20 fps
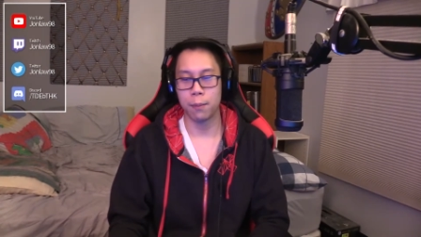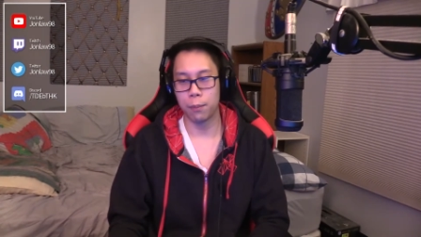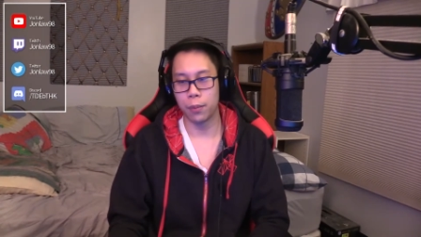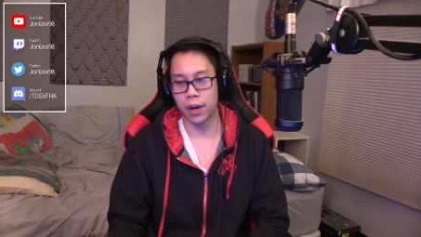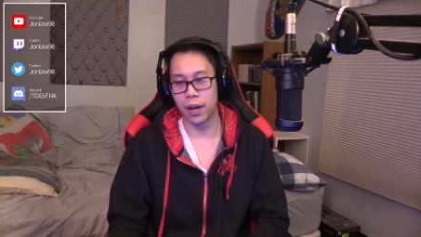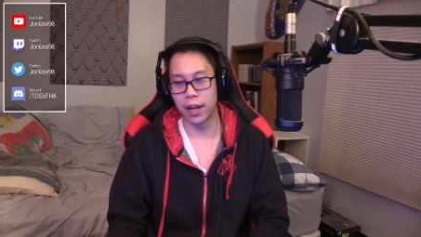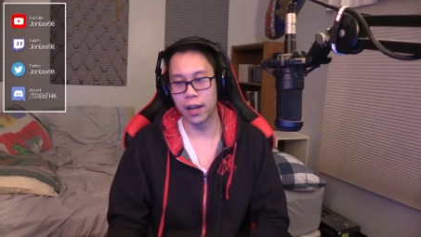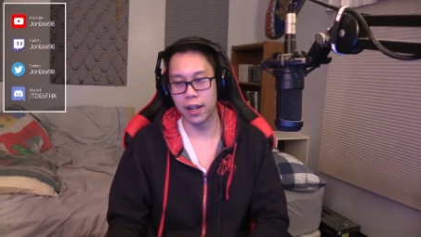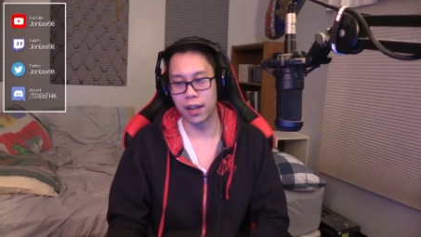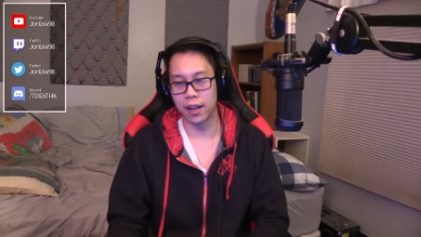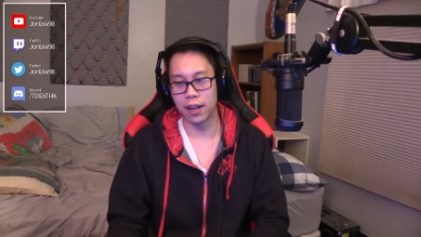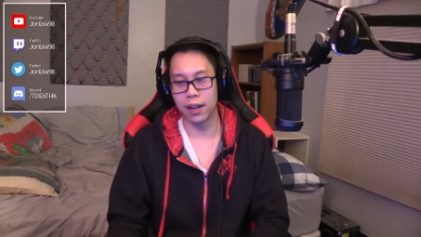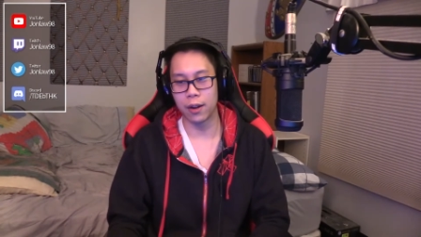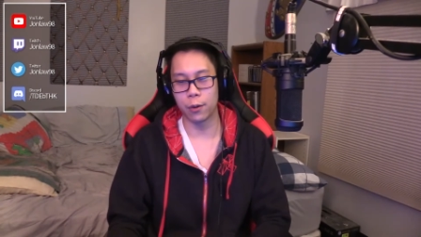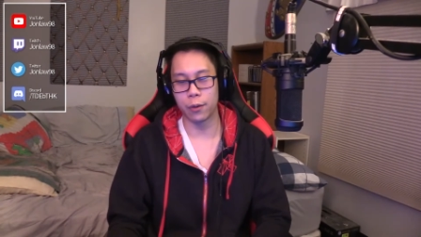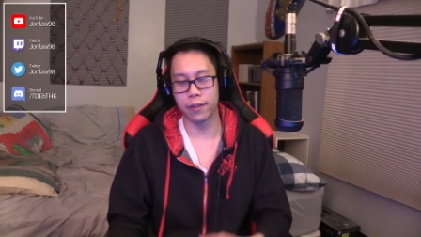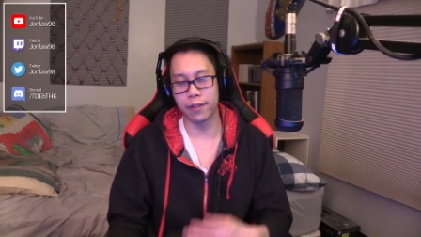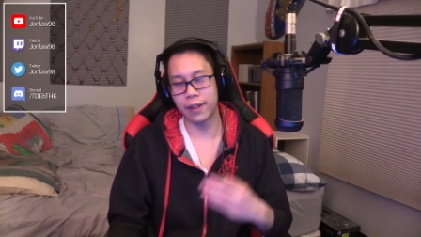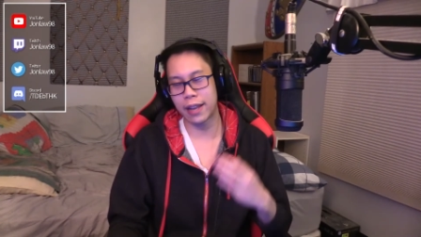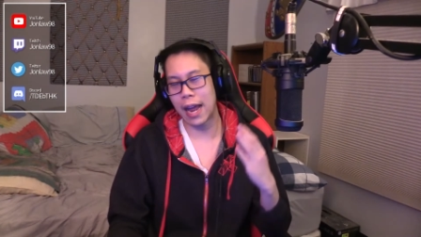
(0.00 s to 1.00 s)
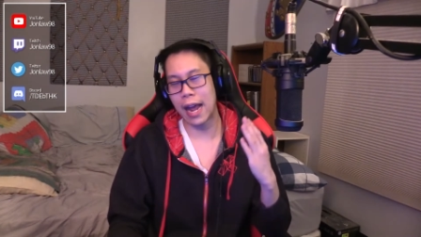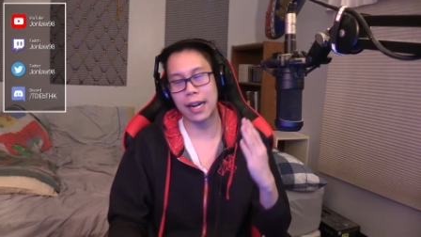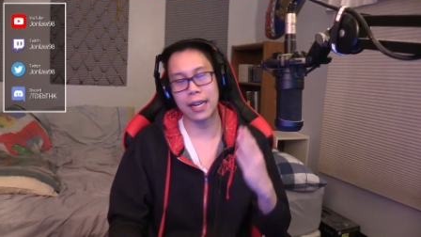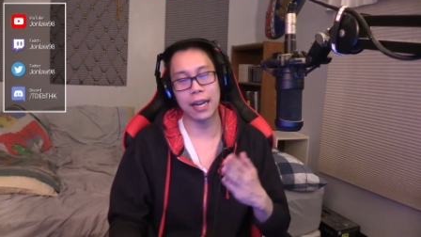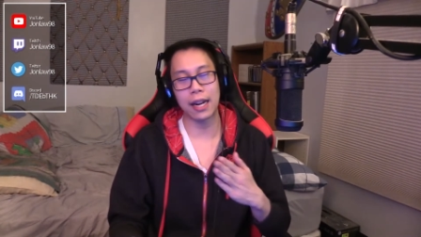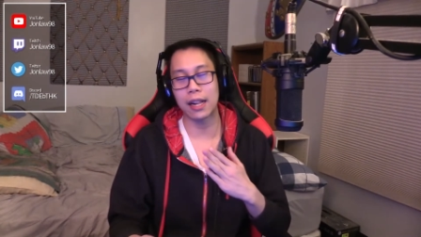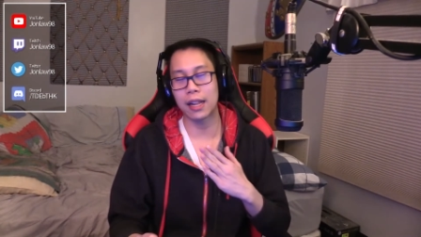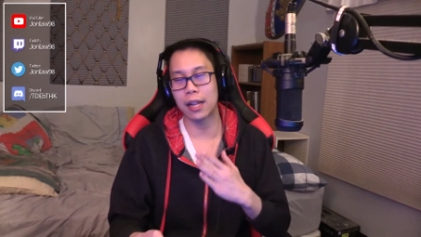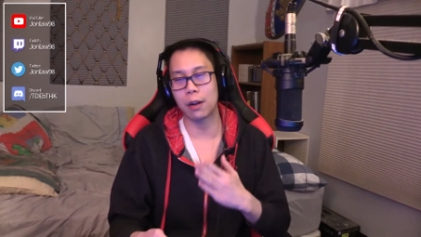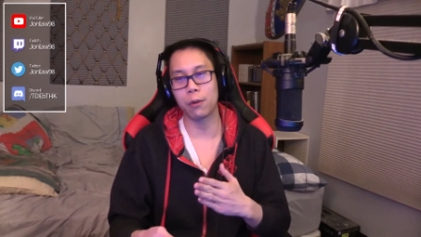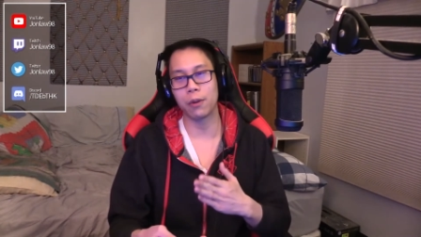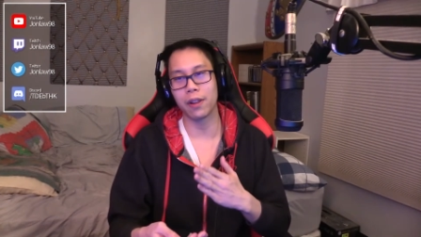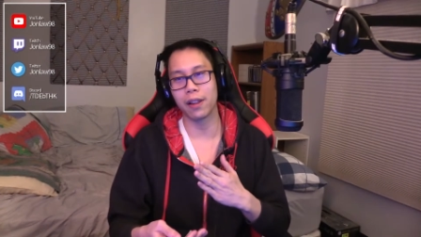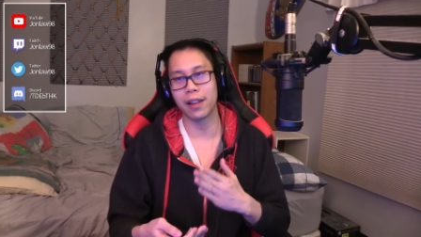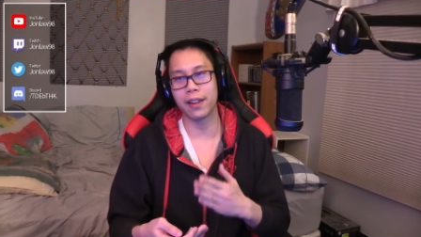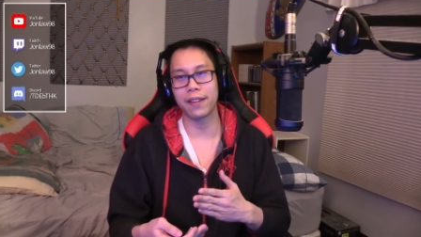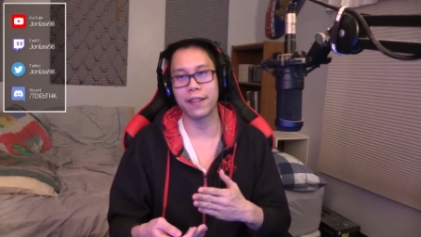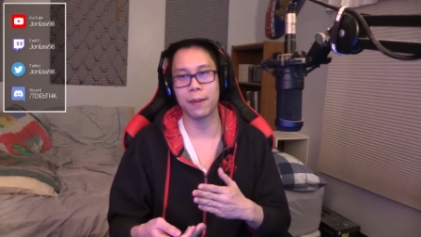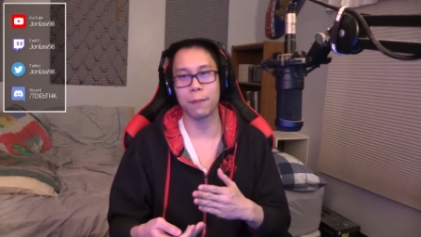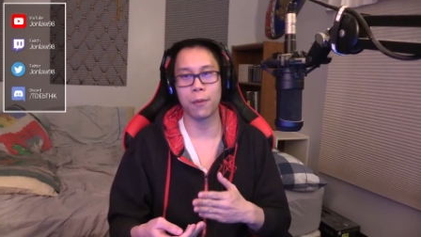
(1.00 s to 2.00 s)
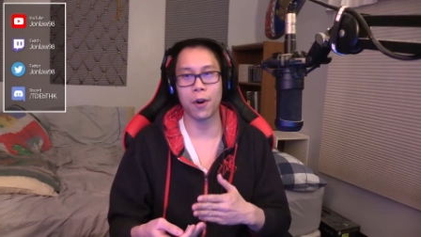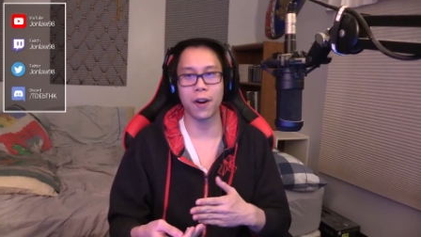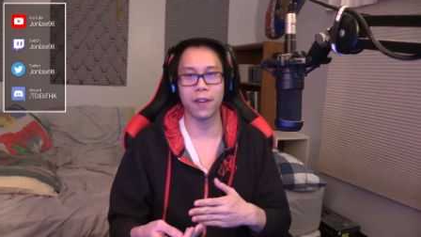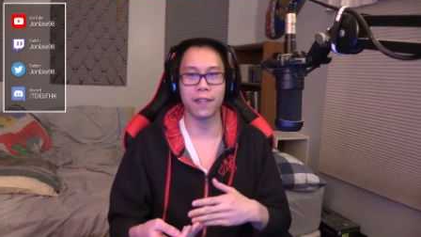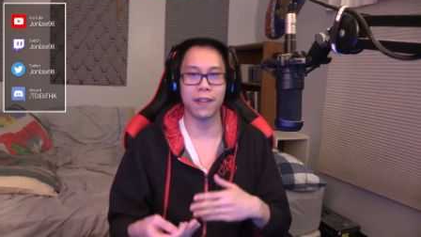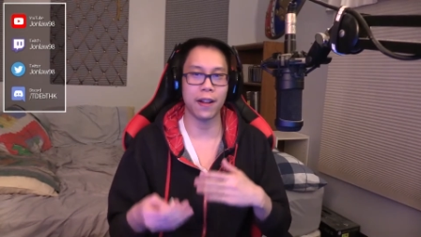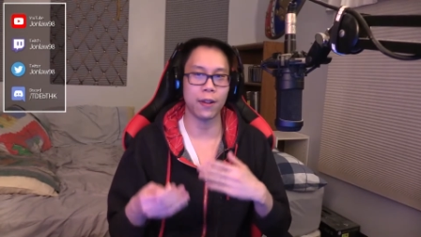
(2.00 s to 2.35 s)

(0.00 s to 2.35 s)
but it was technically released in March.